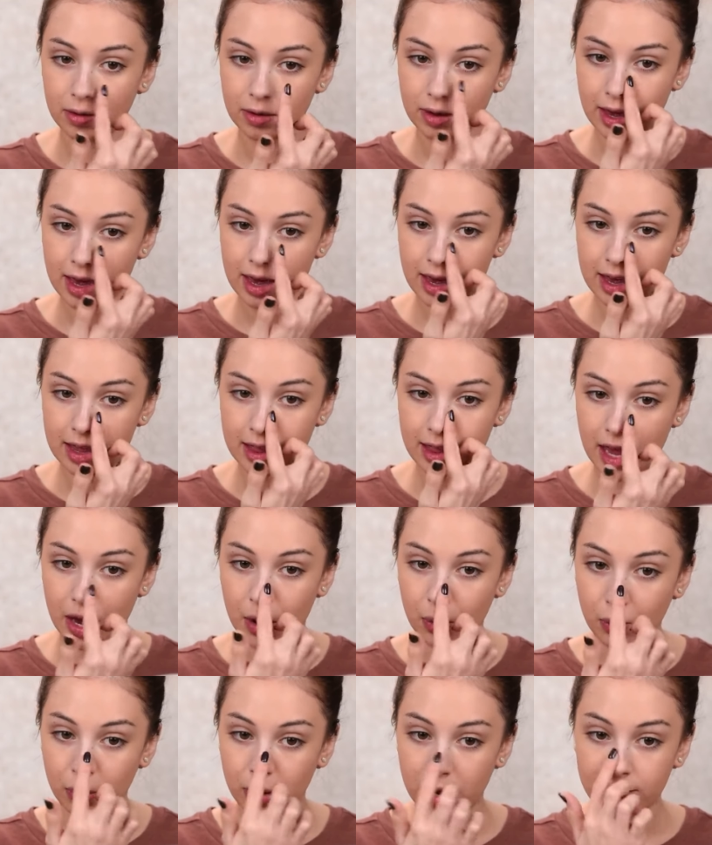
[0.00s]
Okay, and
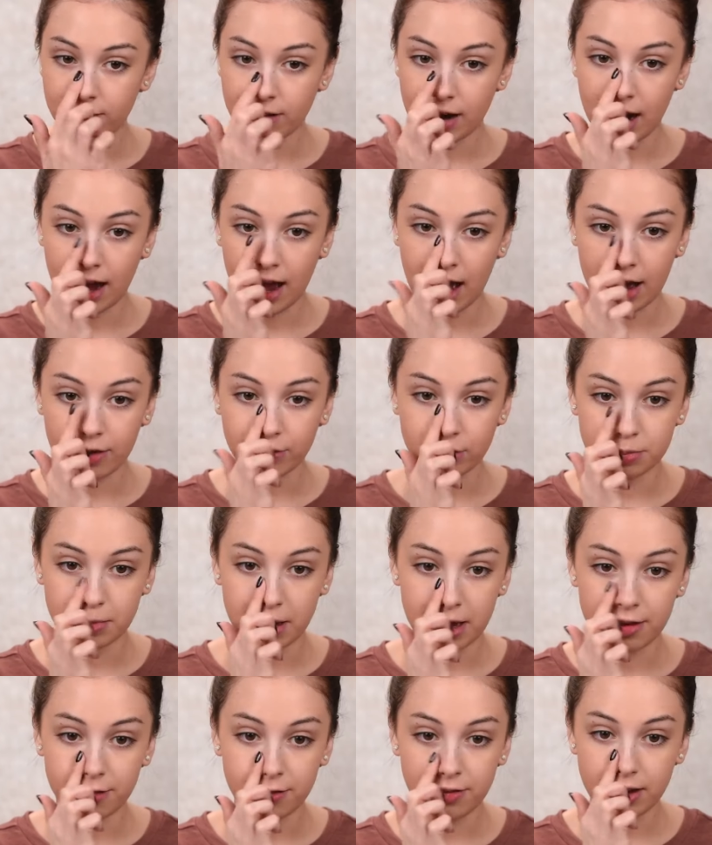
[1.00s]
now whatever I have on
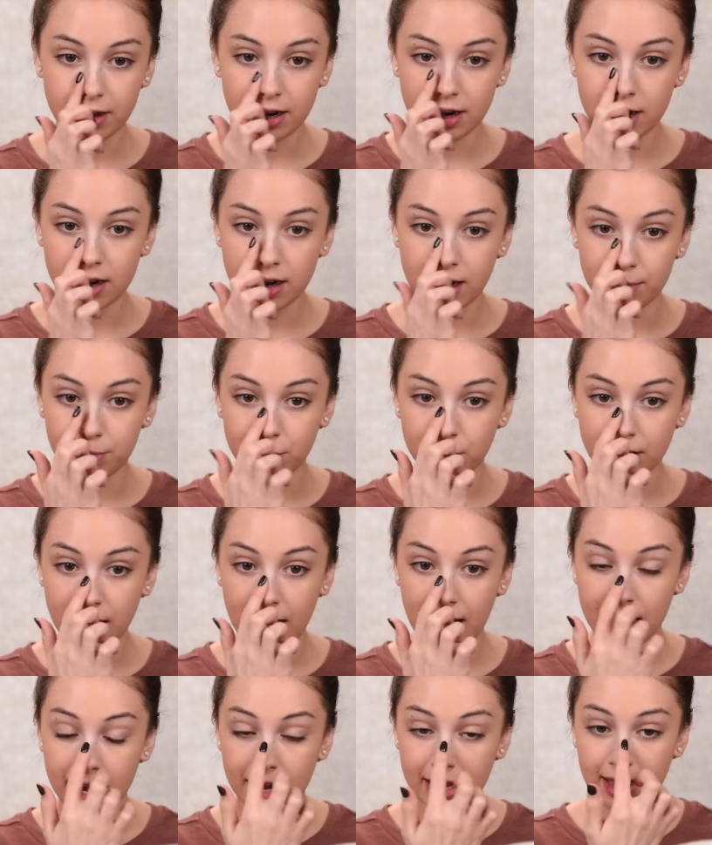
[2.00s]
my finger, I'm not
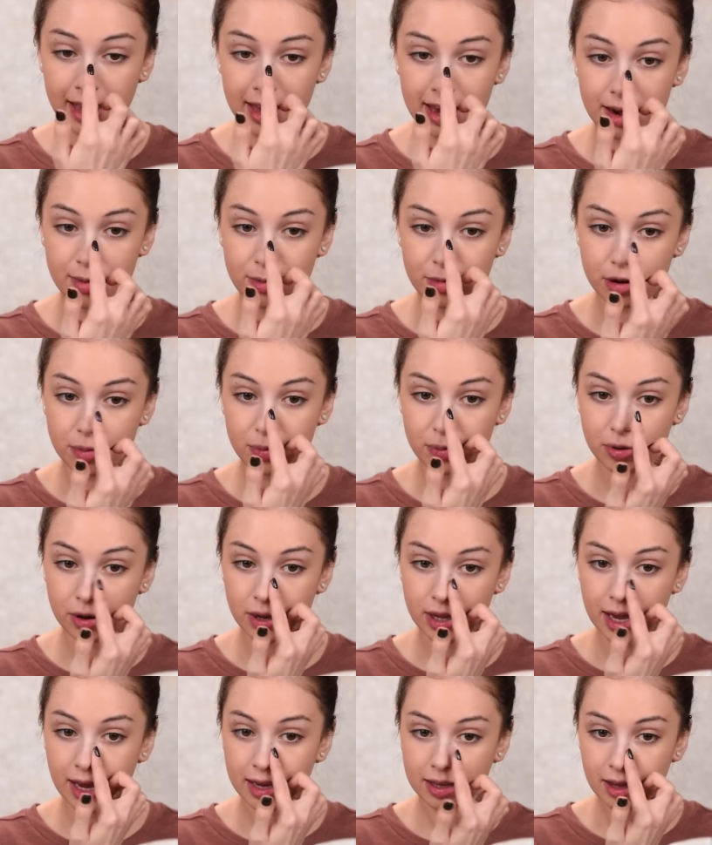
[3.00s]
adding any more
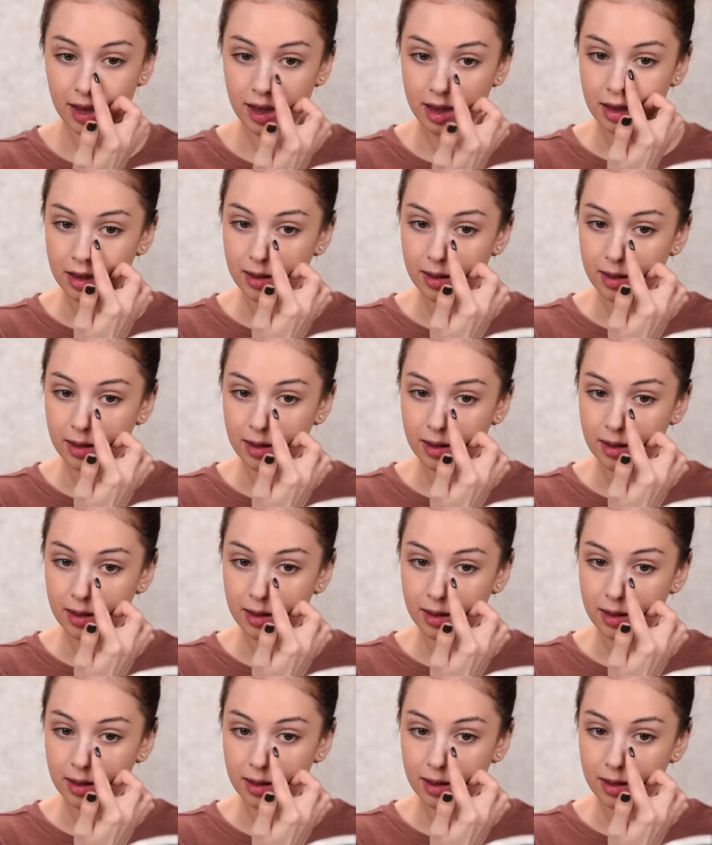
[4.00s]
product,